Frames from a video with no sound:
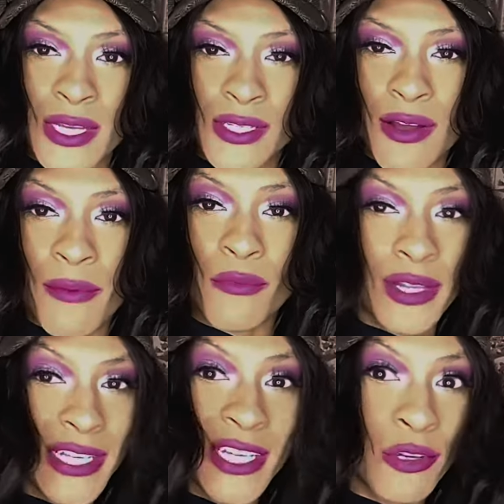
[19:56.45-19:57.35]
So I'm
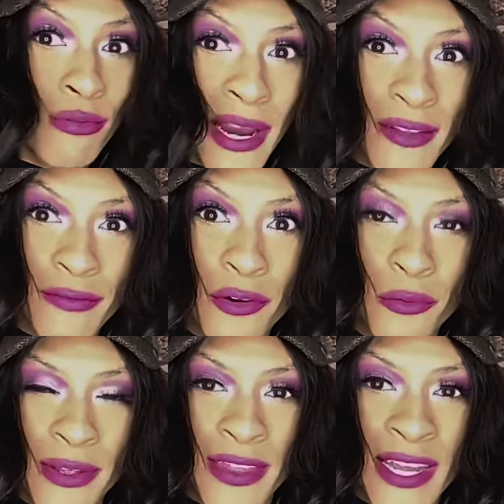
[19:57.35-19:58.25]
really grateful
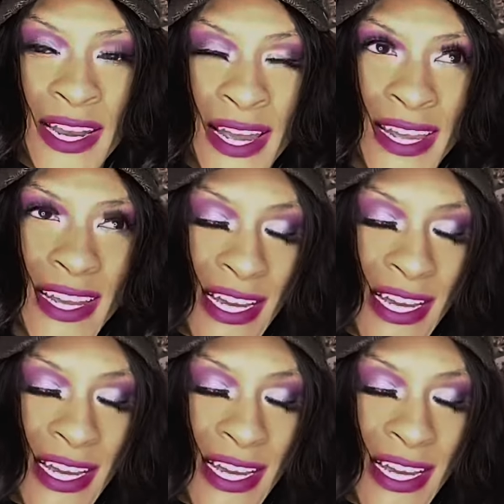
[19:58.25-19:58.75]
within that.